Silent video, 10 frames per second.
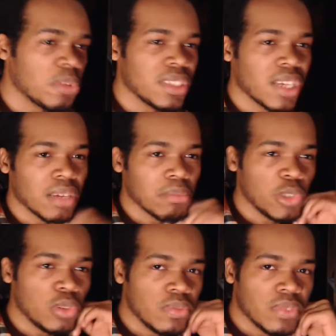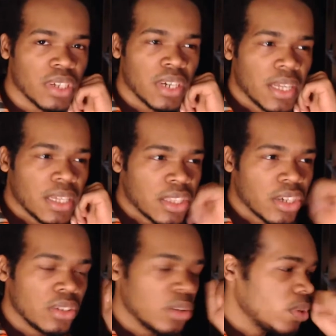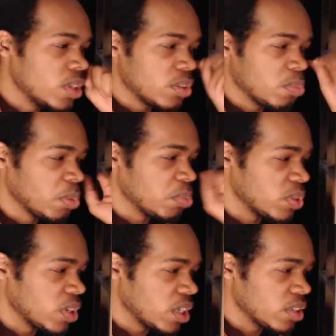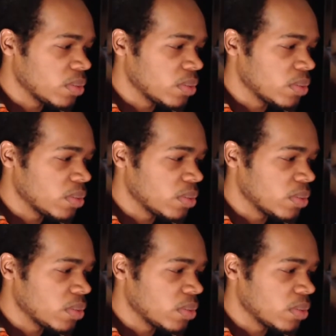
type moves, they're known as the purple snakes.